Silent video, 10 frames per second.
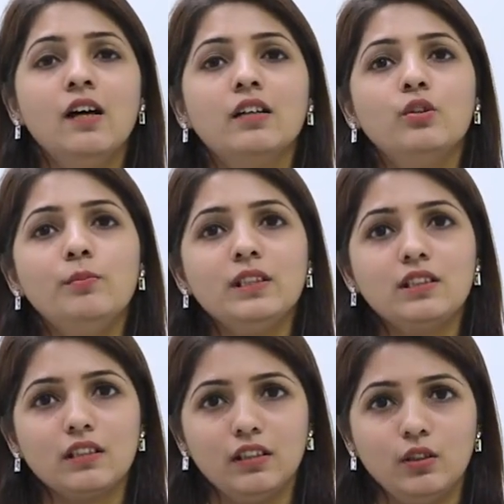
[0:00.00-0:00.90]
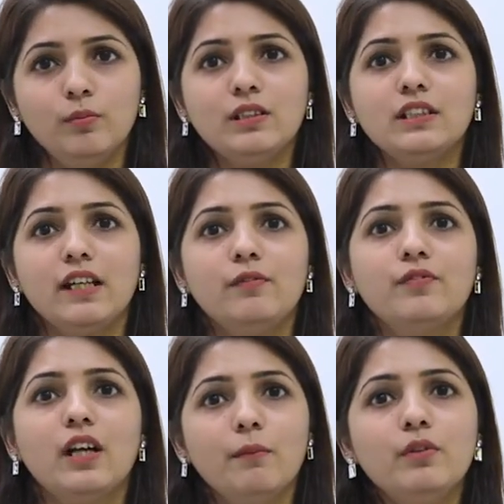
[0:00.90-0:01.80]
you must
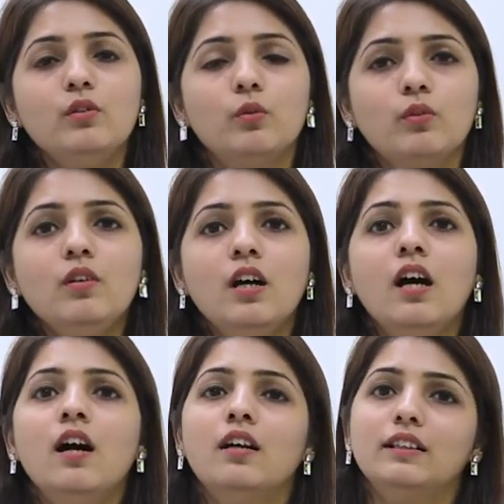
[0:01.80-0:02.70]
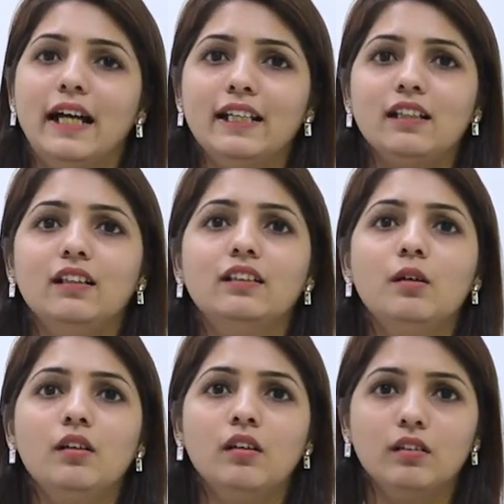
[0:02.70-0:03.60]
have come to know that
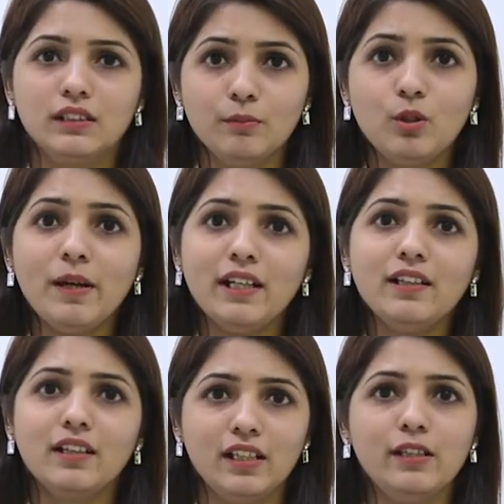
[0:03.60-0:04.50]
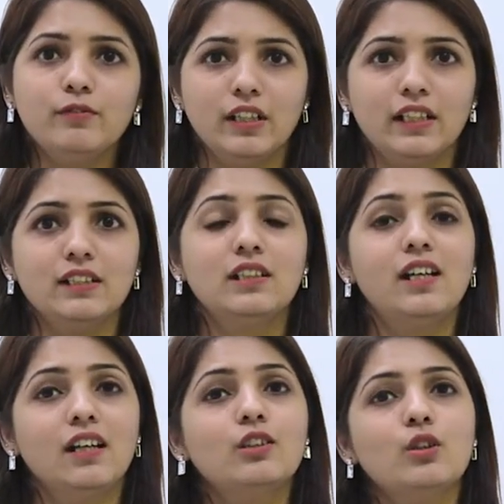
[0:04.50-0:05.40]
the symptomatic relief, that is
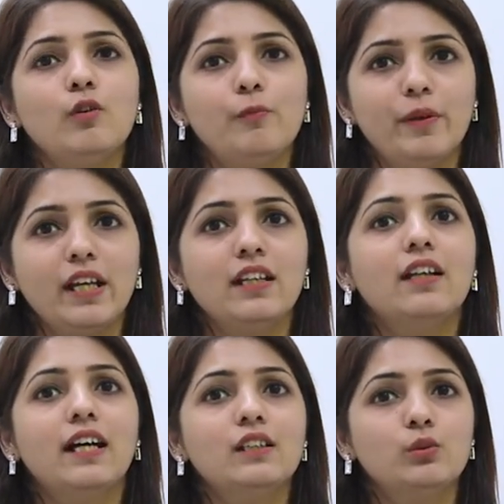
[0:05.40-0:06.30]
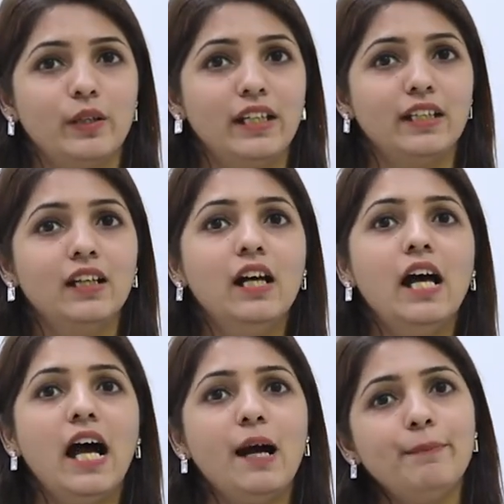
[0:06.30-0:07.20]
reduction of pain and swelling,
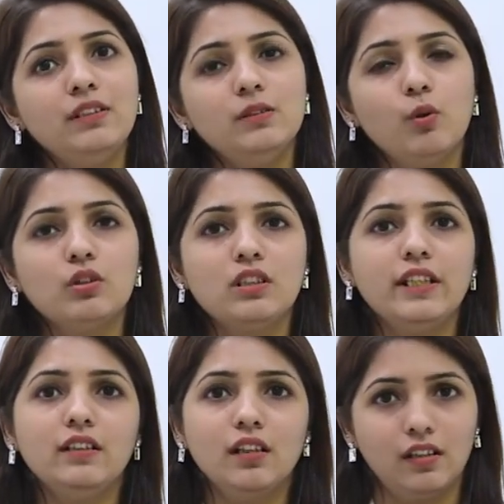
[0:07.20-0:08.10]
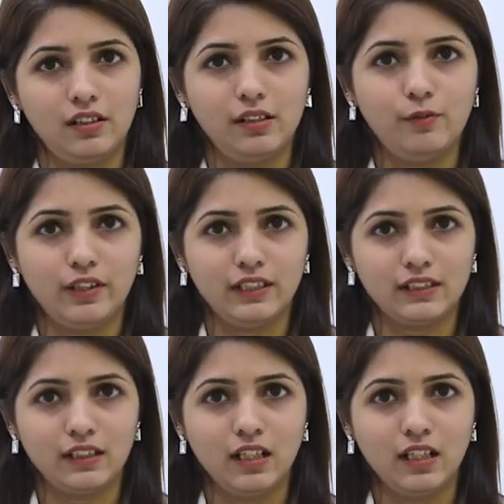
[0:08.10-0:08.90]
happens mostly in the early phase.